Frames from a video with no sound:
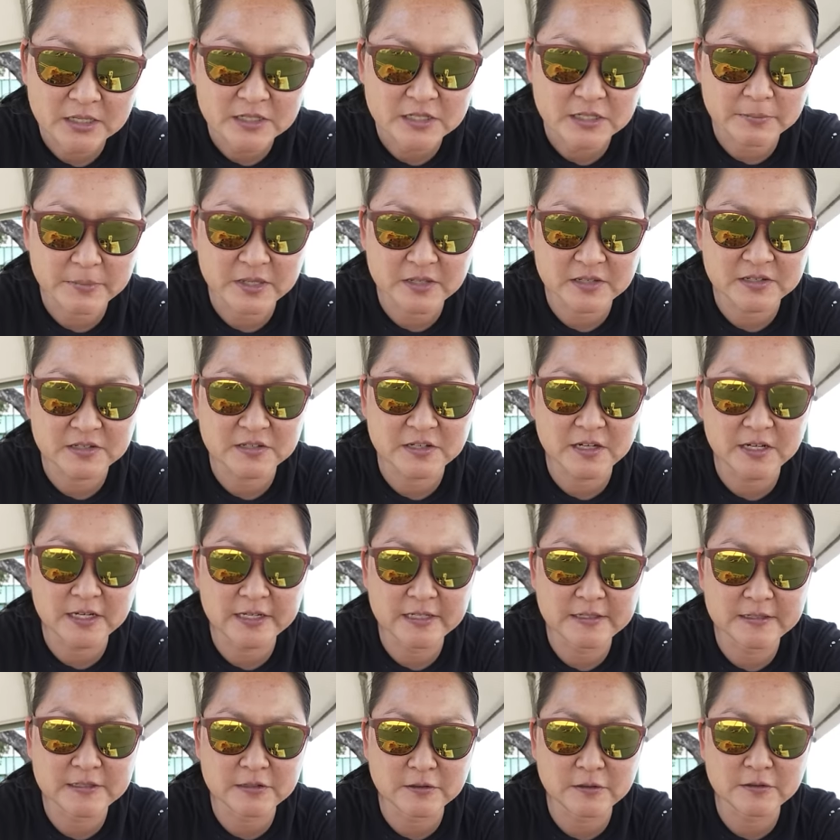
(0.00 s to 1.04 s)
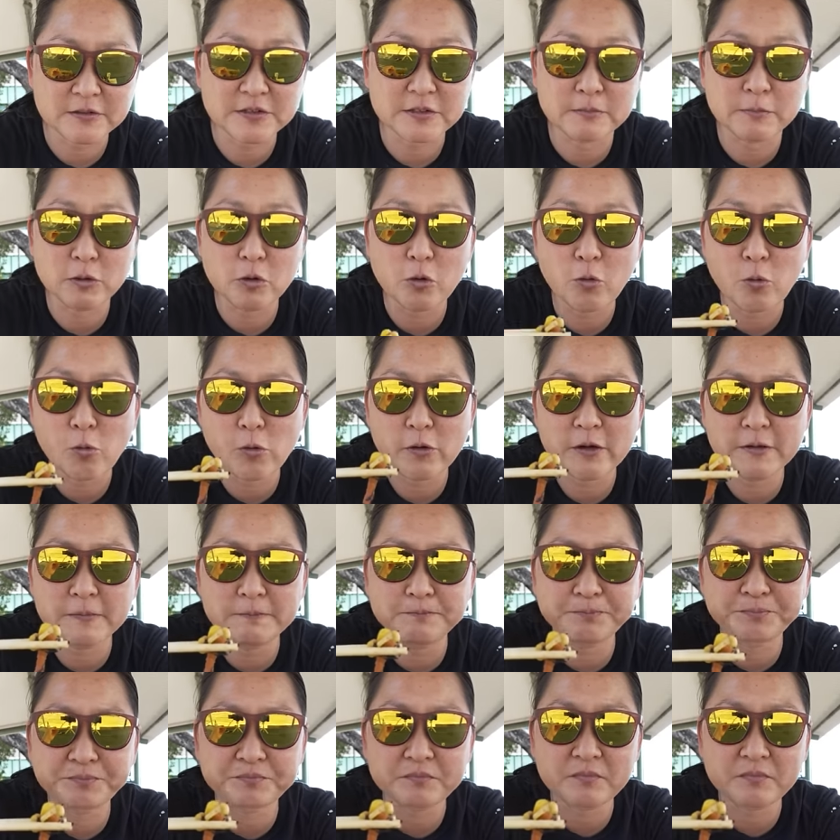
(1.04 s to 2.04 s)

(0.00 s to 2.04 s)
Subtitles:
Some of the sides are some corn